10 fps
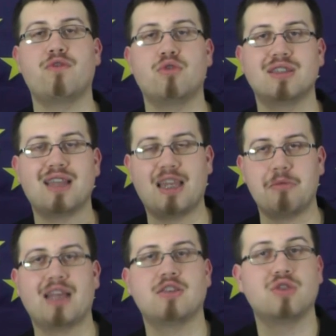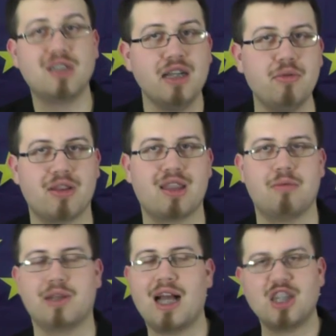course the enemy has to deal with them.
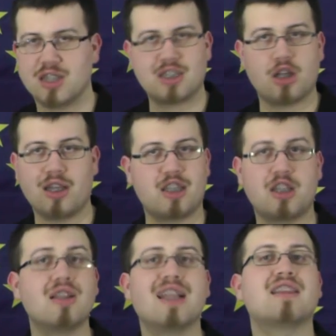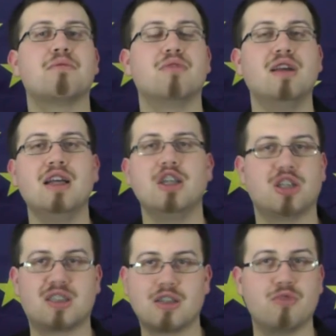You can't just let them
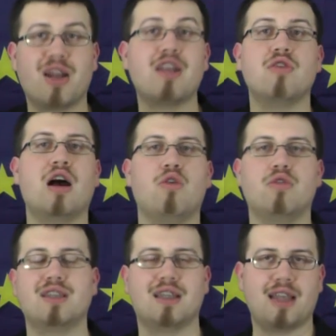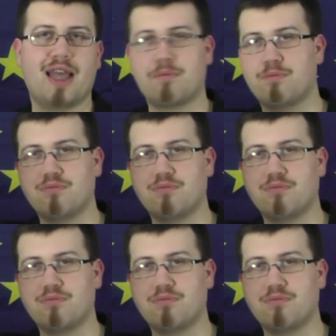just run around and like